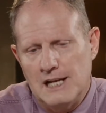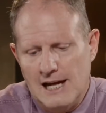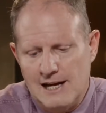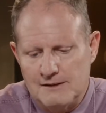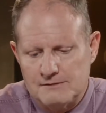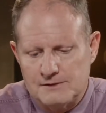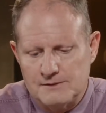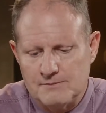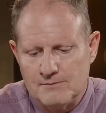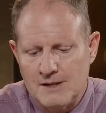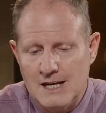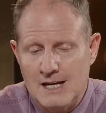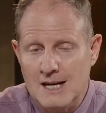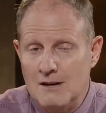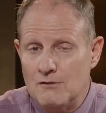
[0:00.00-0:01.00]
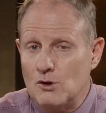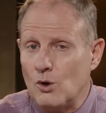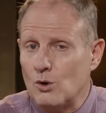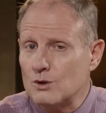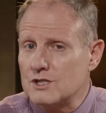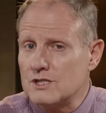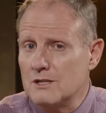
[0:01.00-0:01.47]
lives. Of
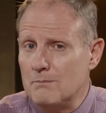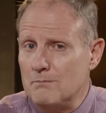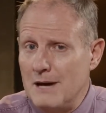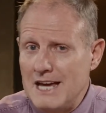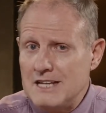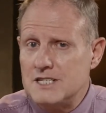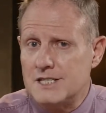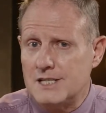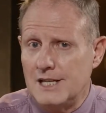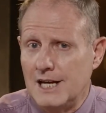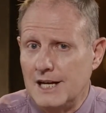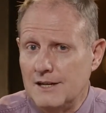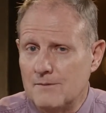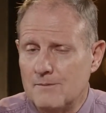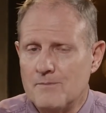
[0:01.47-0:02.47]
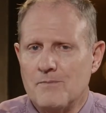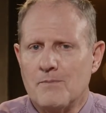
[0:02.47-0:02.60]
course, the best thing